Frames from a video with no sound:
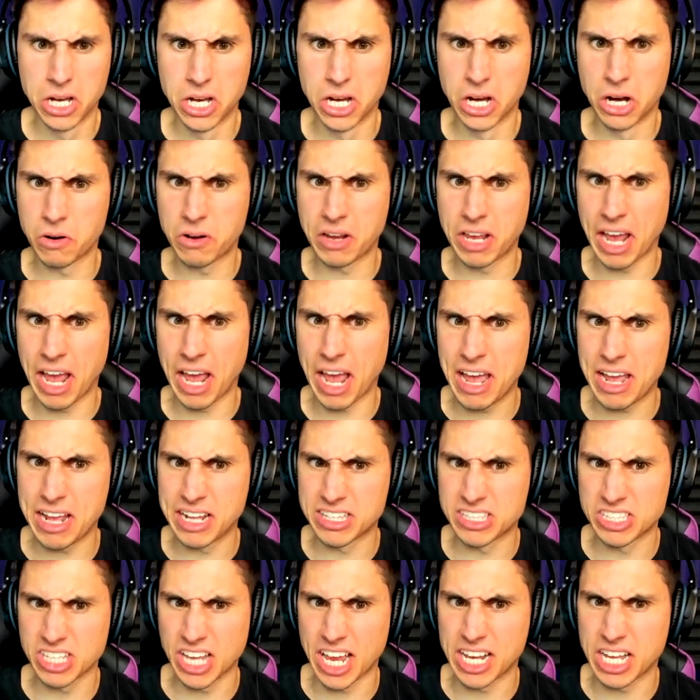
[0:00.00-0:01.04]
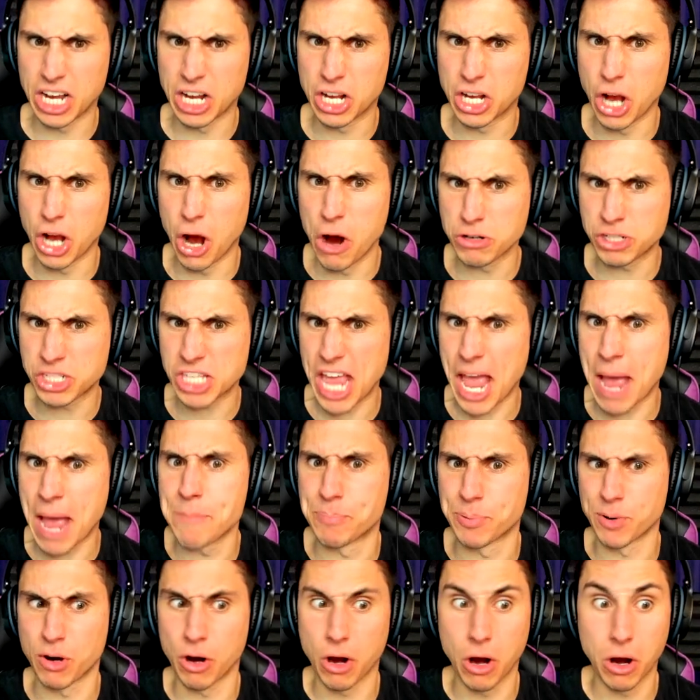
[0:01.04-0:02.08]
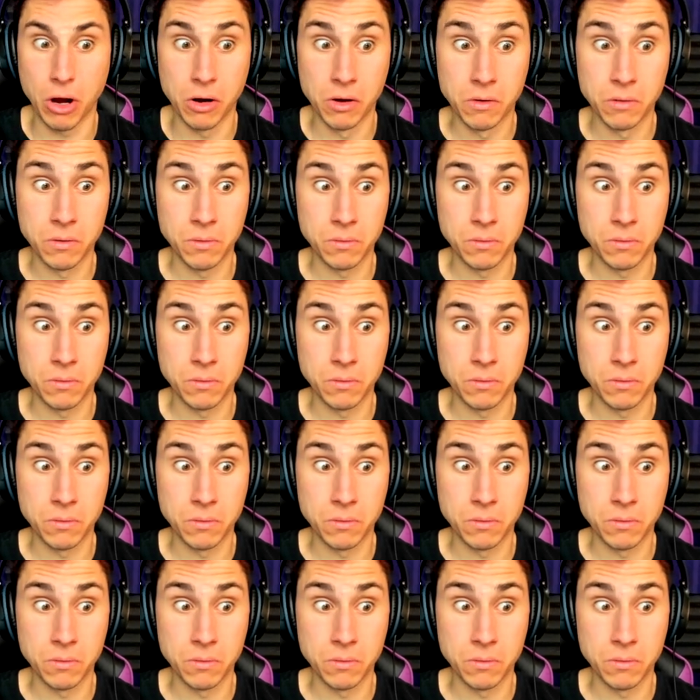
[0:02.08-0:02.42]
Okay, it's like a ghost emperor.